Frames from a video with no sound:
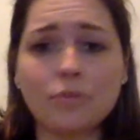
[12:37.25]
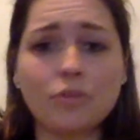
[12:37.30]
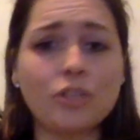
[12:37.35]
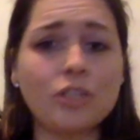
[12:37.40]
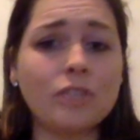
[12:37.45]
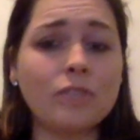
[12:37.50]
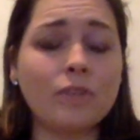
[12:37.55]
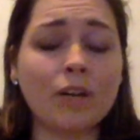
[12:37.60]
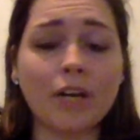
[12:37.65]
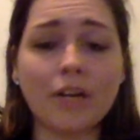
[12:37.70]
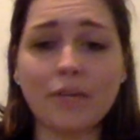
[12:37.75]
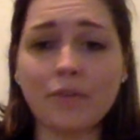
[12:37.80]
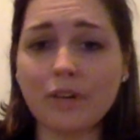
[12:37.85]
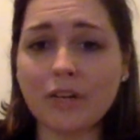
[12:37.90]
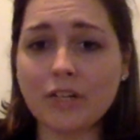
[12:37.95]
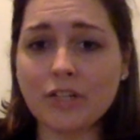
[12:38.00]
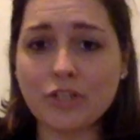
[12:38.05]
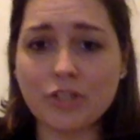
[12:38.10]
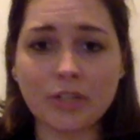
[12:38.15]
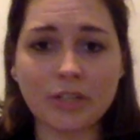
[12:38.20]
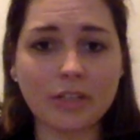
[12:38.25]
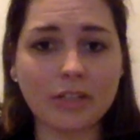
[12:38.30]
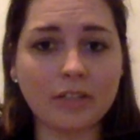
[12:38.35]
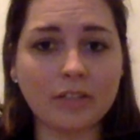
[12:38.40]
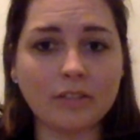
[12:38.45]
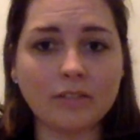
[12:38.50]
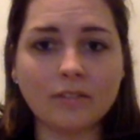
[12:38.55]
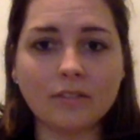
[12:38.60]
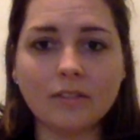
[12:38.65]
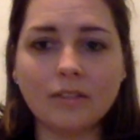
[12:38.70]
She's very, very chill,